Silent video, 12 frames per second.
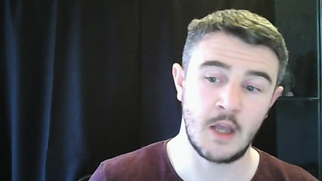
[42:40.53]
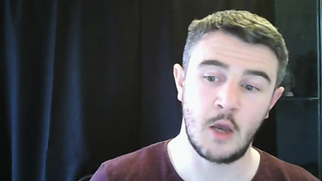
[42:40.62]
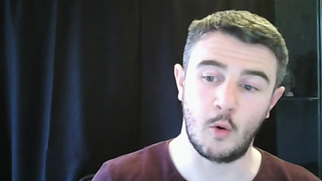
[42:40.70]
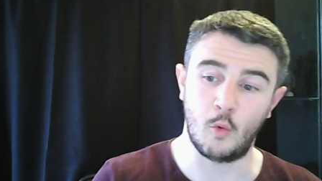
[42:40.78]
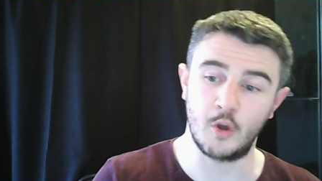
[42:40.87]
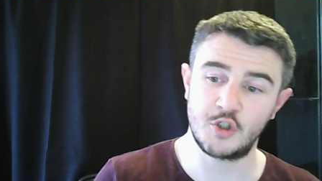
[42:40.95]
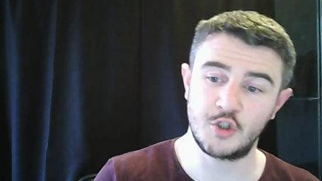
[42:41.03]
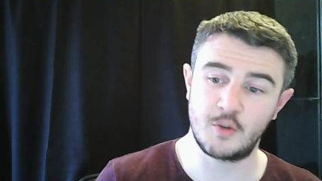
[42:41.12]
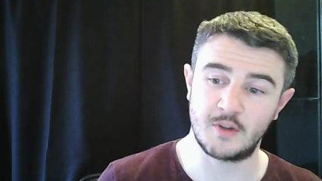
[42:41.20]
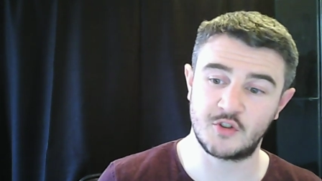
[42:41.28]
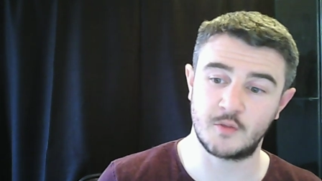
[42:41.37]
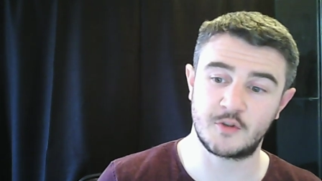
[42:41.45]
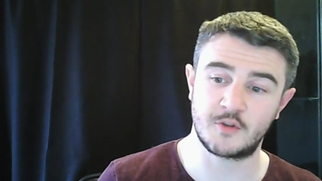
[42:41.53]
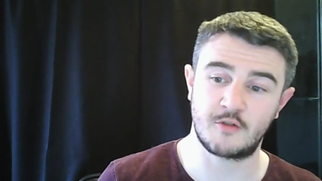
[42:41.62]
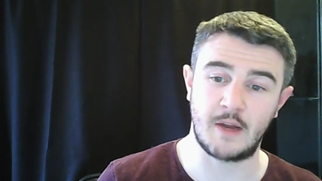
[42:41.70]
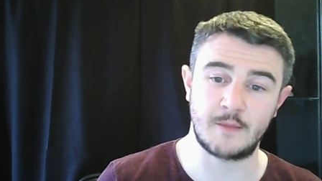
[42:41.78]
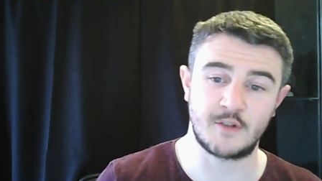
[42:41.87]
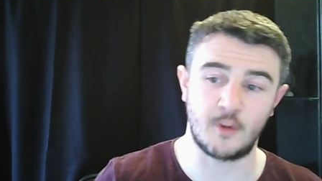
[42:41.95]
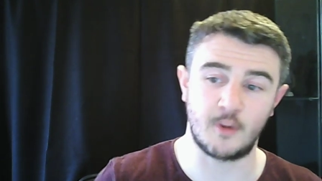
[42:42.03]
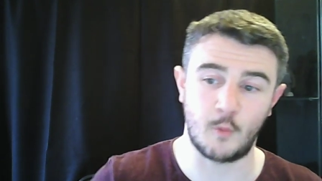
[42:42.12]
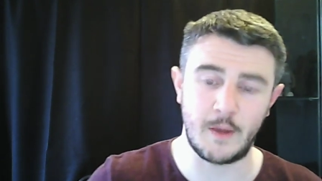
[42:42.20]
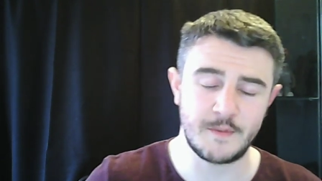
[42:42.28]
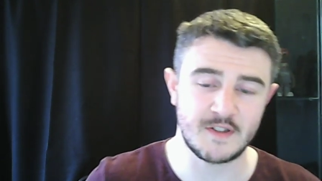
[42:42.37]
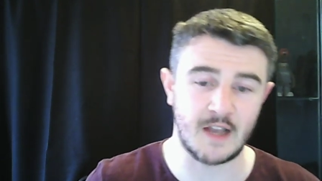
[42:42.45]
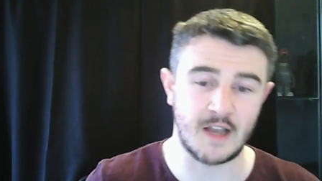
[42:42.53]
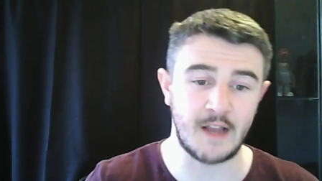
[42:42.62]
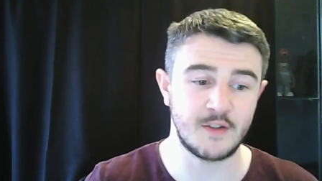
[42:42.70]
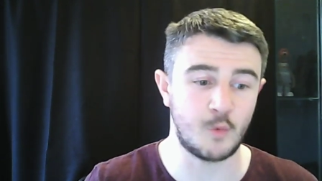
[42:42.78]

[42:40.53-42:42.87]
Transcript: Once you are subscribed to the website,